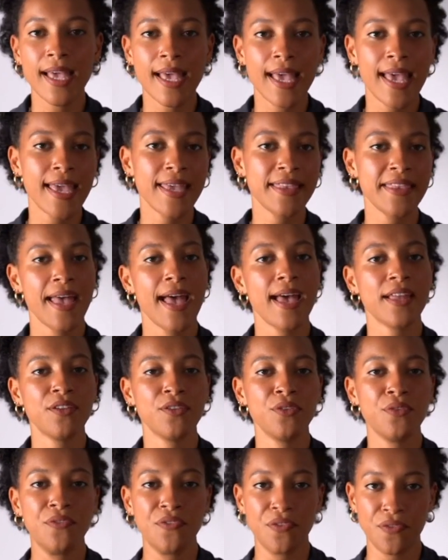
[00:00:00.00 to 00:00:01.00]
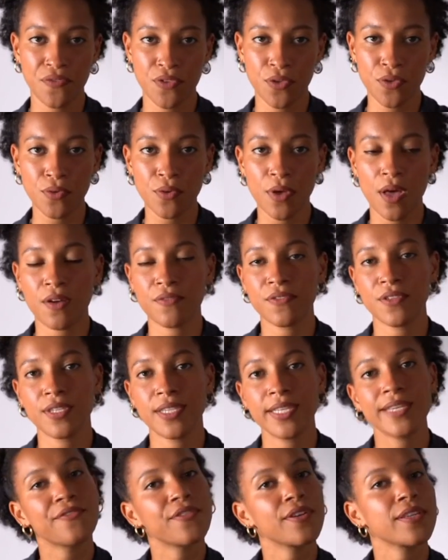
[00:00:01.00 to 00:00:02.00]
and had an overview of the
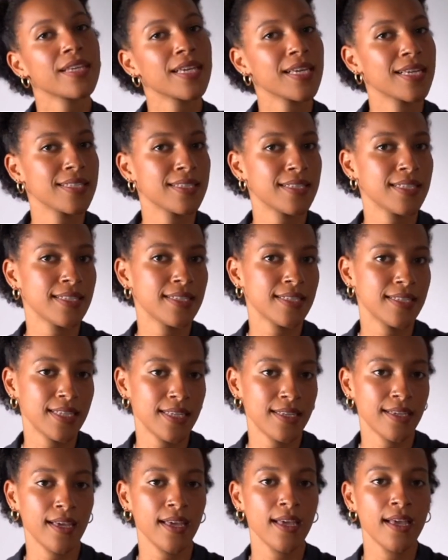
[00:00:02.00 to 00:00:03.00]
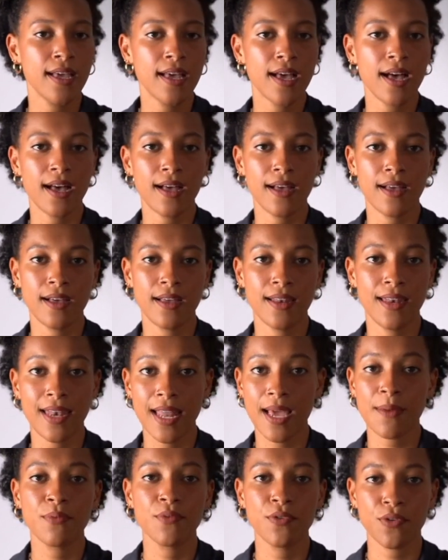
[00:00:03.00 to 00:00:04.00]
different existing
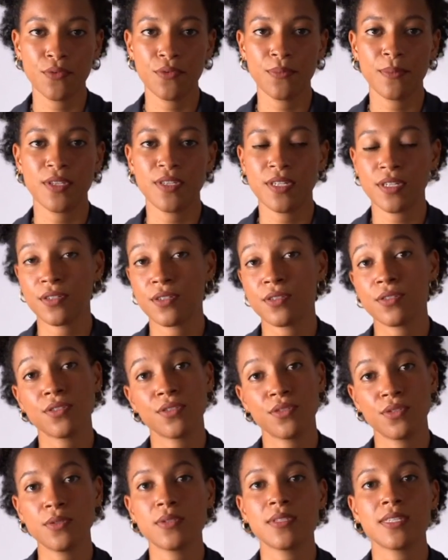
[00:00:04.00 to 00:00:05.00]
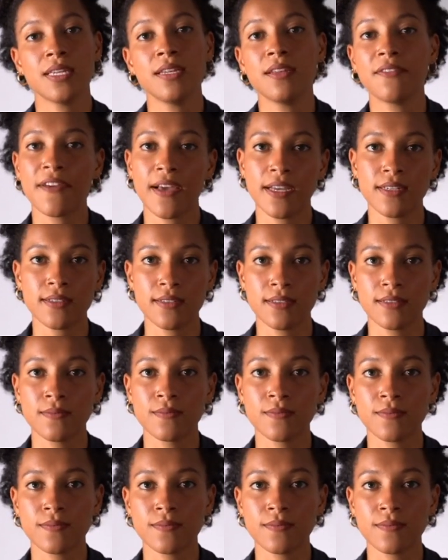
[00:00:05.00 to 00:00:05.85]
lab-grown materials used in fashion.